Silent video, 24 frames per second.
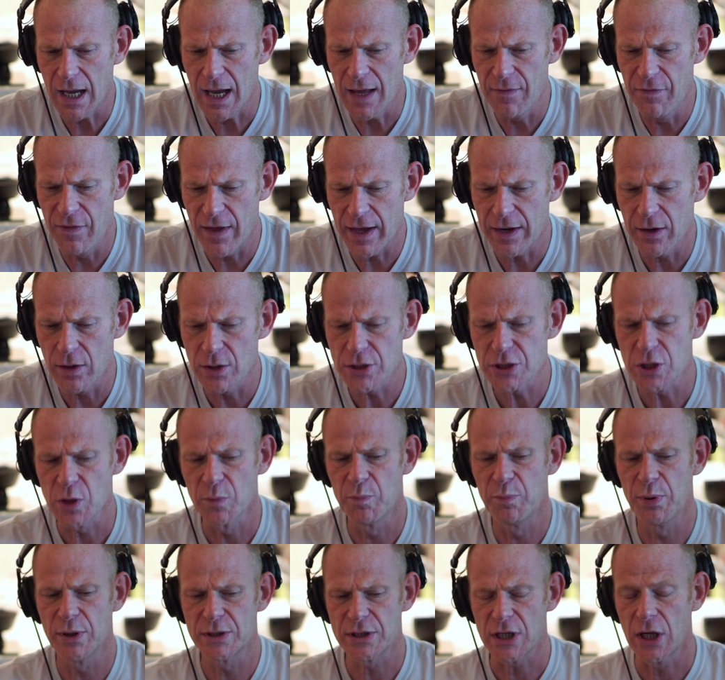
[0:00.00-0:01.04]
that also
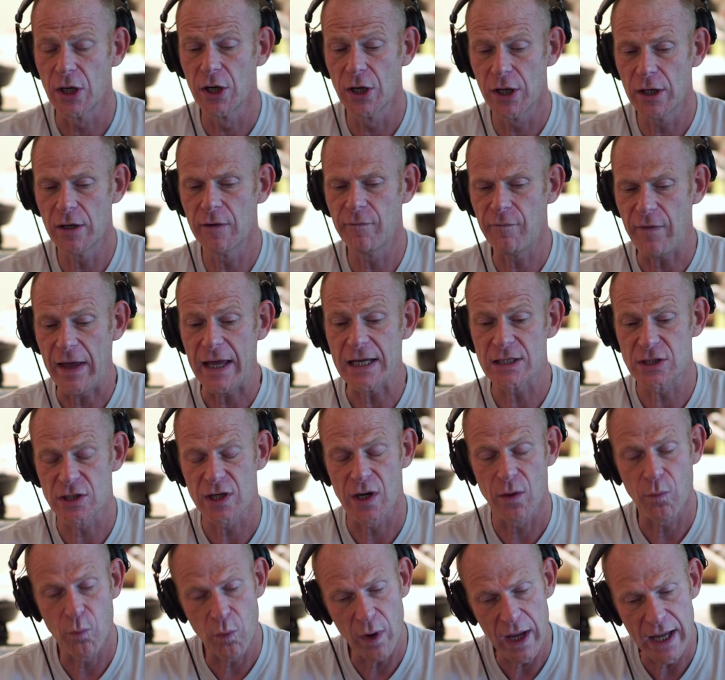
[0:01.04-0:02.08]
put a lot of
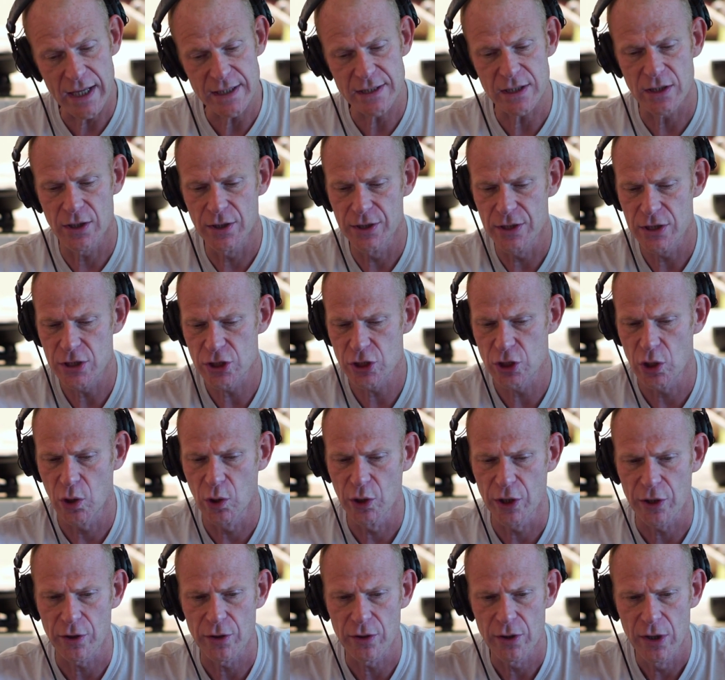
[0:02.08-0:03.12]
extra weight on the
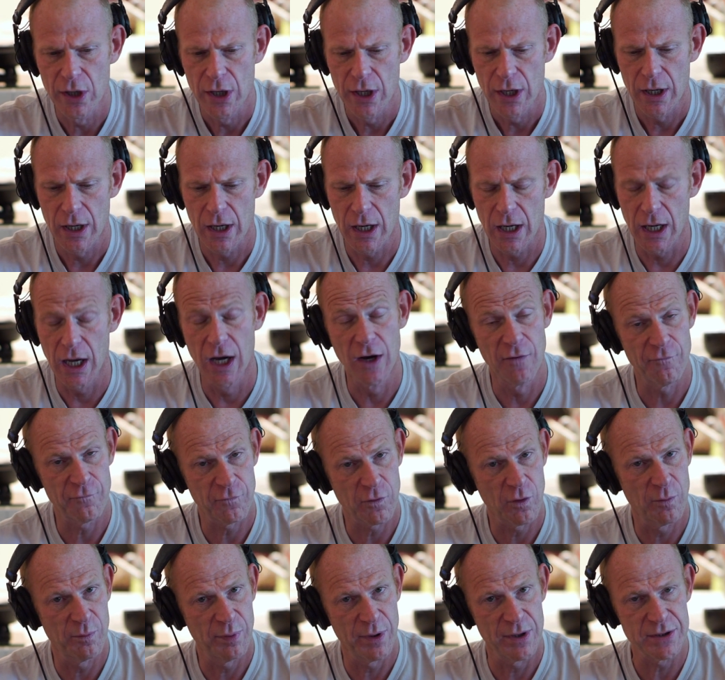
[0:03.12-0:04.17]
shoulder of
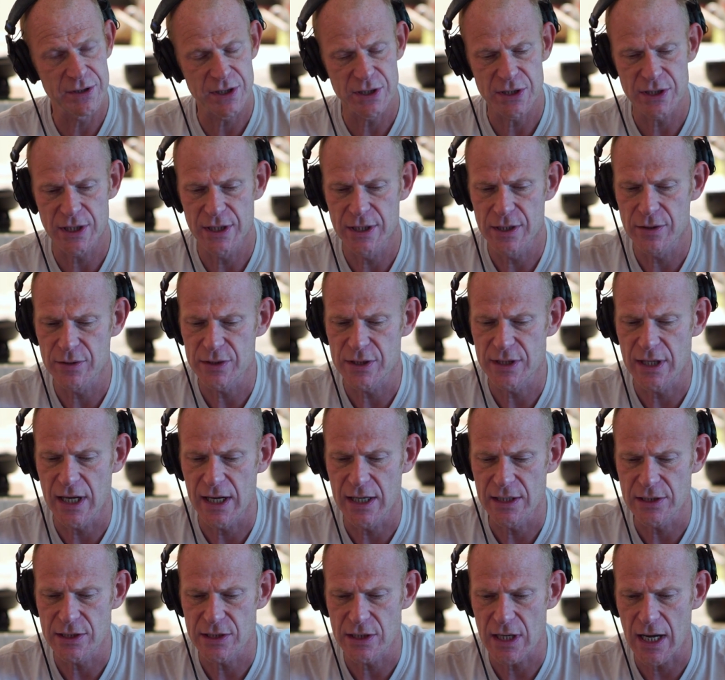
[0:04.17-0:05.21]
composers in those
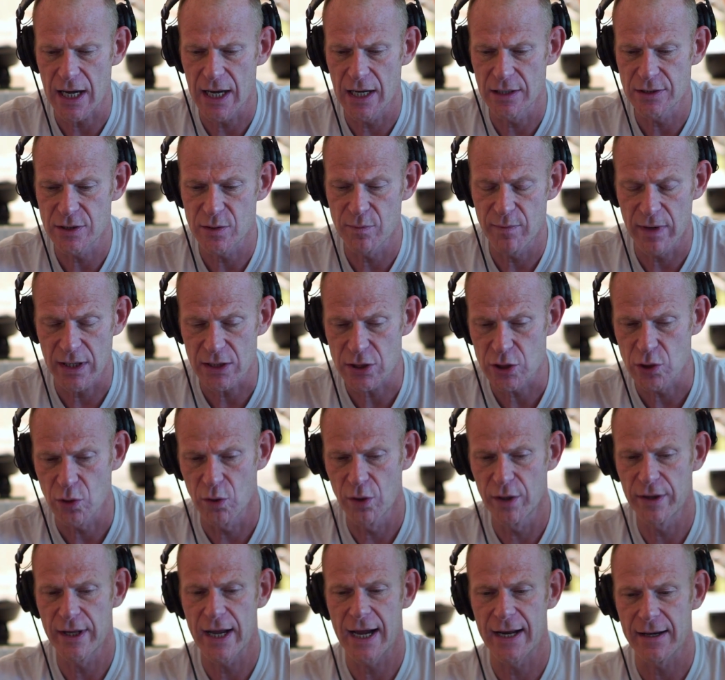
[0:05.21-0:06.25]
days to make
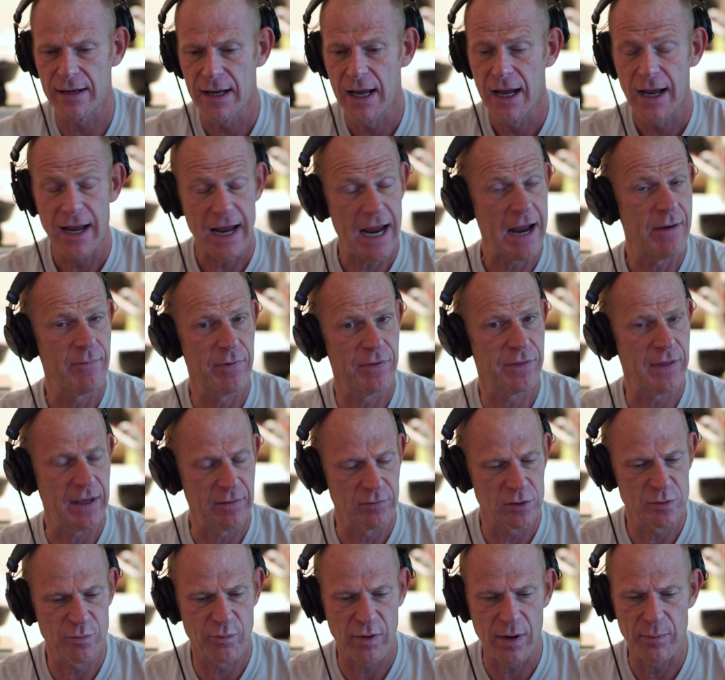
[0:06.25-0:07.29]
sure that everything
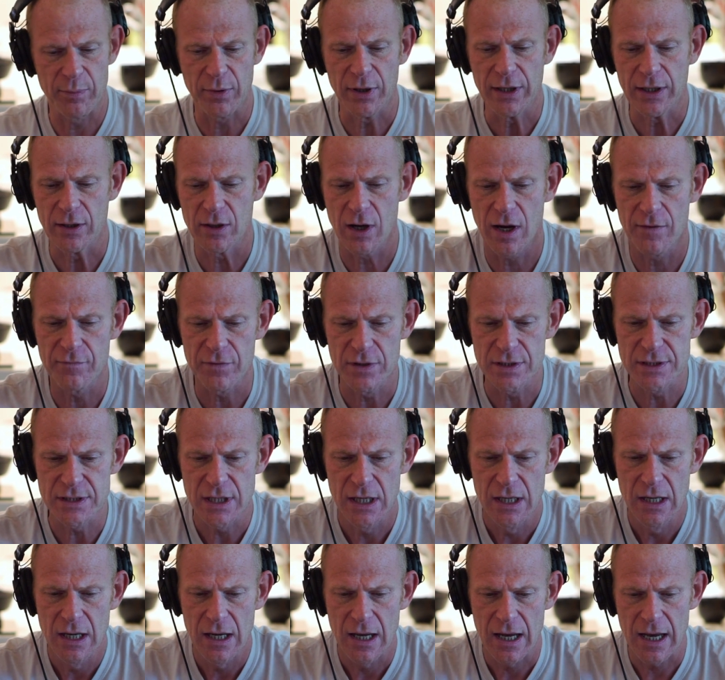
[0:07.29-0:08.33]
was properly covered.
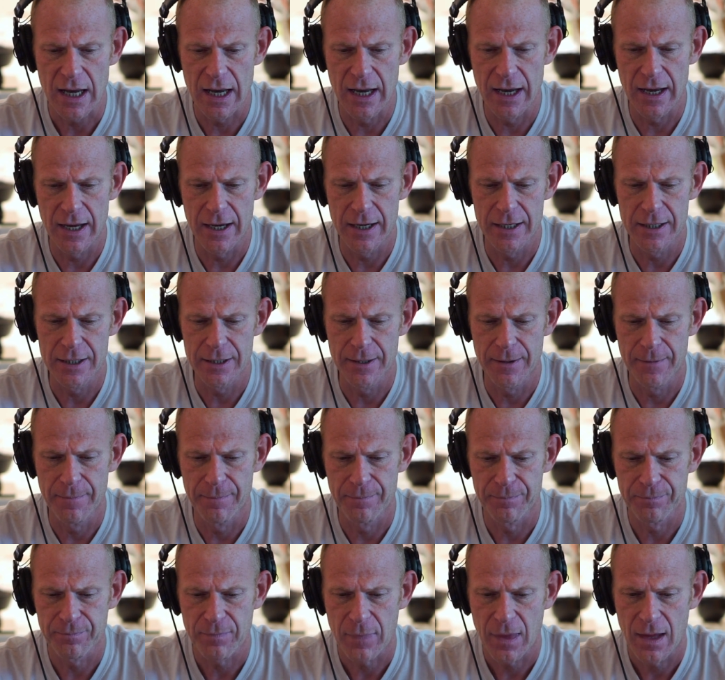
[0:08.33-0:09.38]

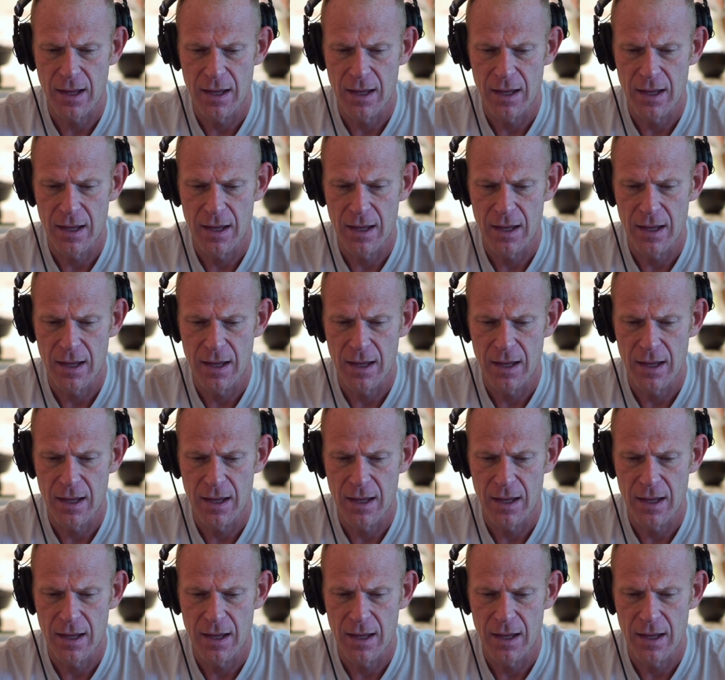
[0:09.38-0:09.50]
And